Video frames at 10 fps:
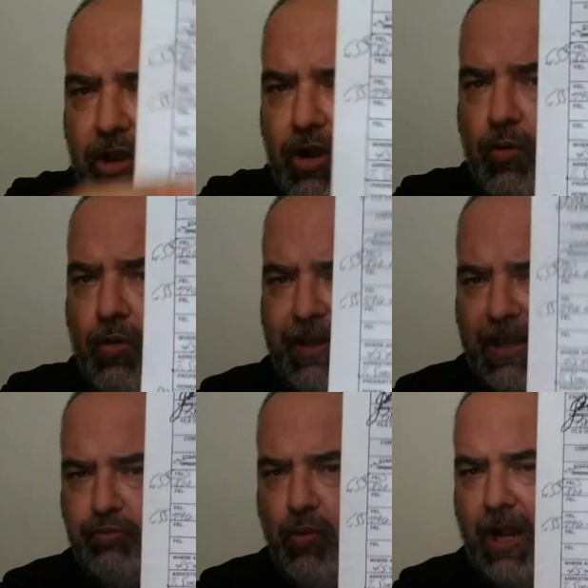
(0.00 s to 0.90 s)
Well,
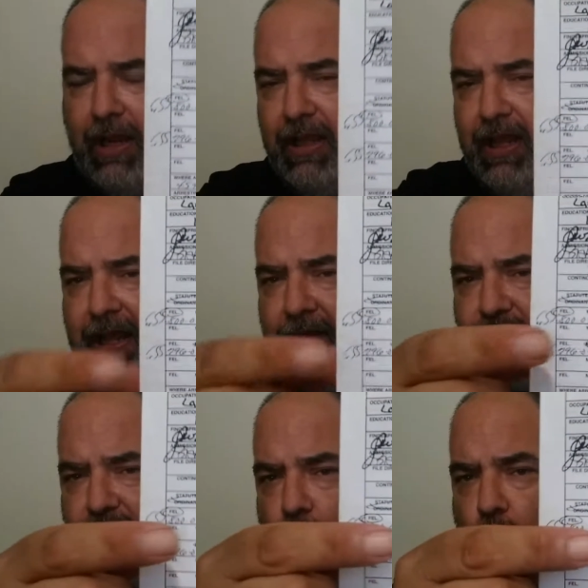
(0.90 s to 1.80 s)
guess what? If
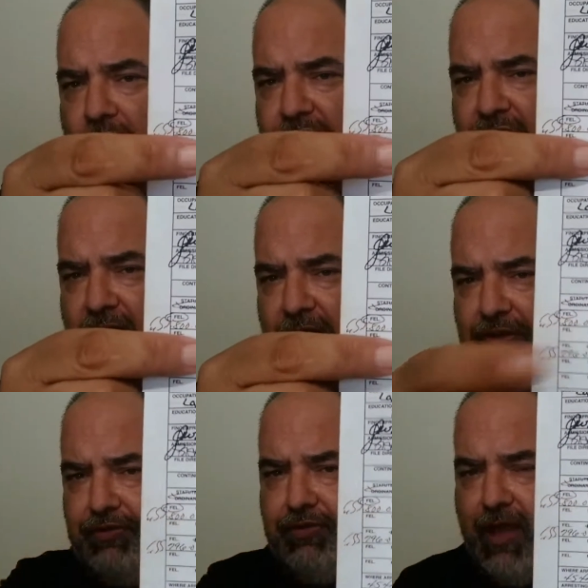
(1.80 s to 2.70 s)
someone
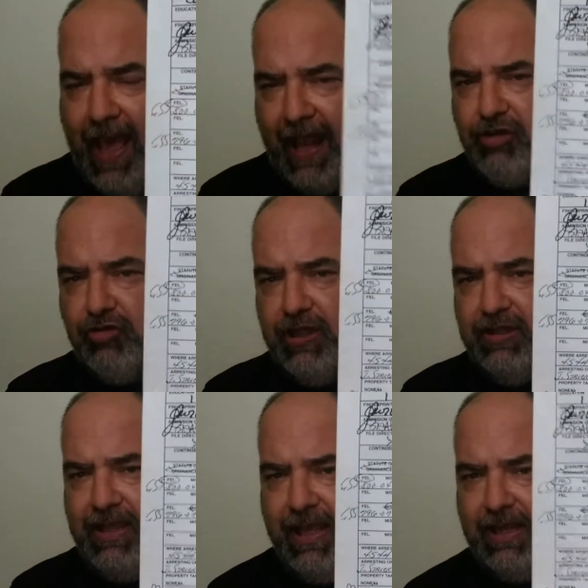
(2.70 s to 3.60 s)
actually
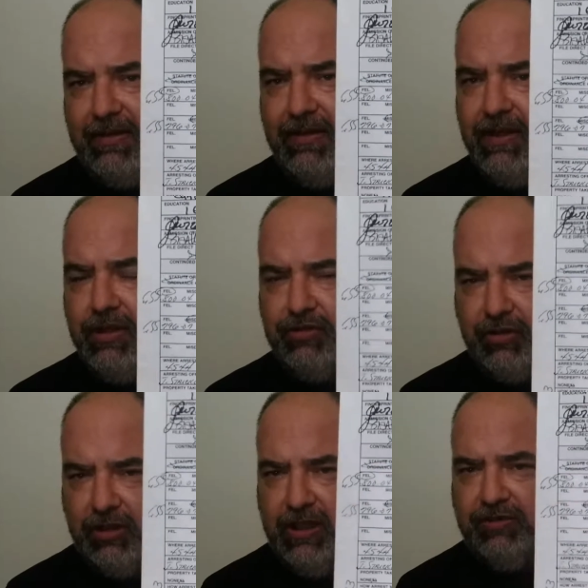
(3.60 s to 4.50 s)
did
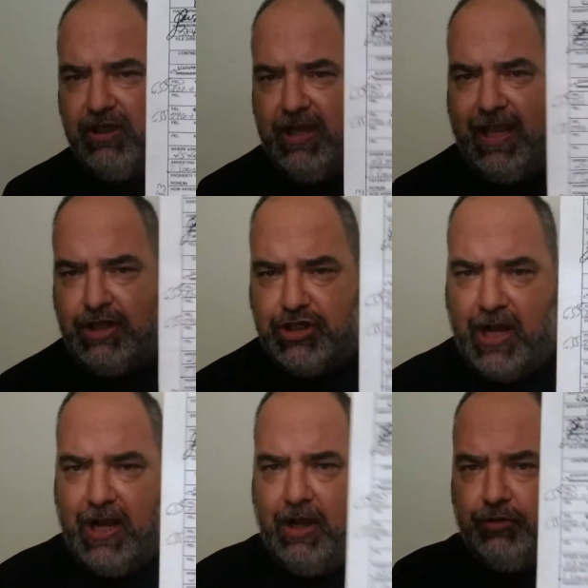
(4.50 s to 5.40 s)
solicit a
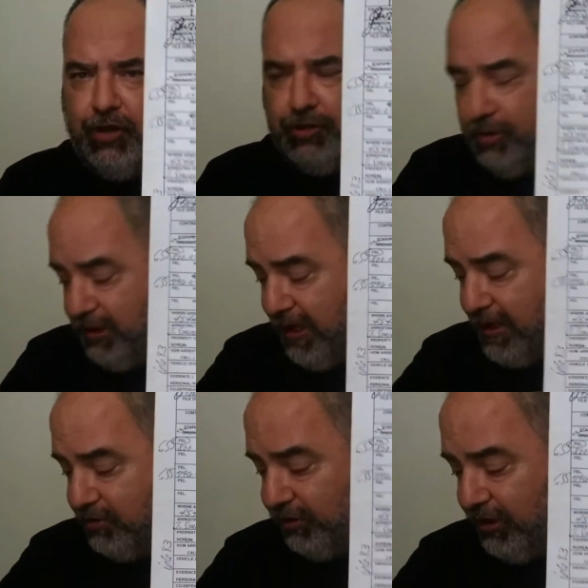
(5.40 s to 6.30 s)
child under the age
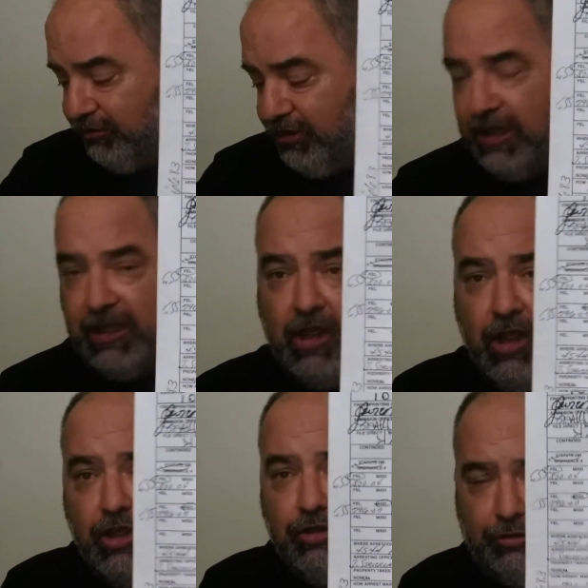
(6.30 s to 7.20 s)
of 16
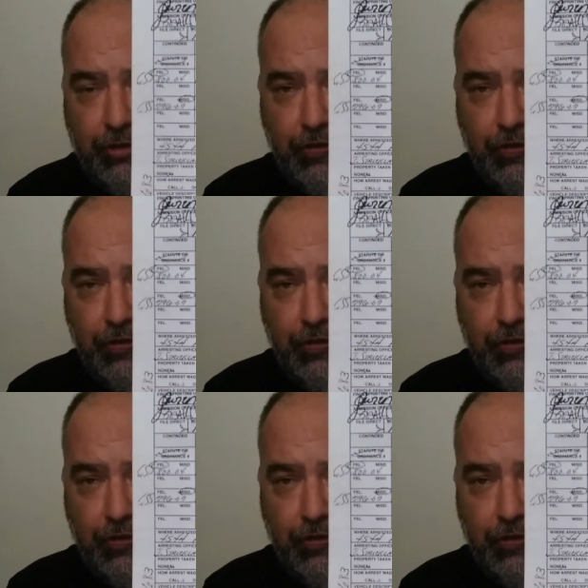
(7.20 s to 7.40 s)
to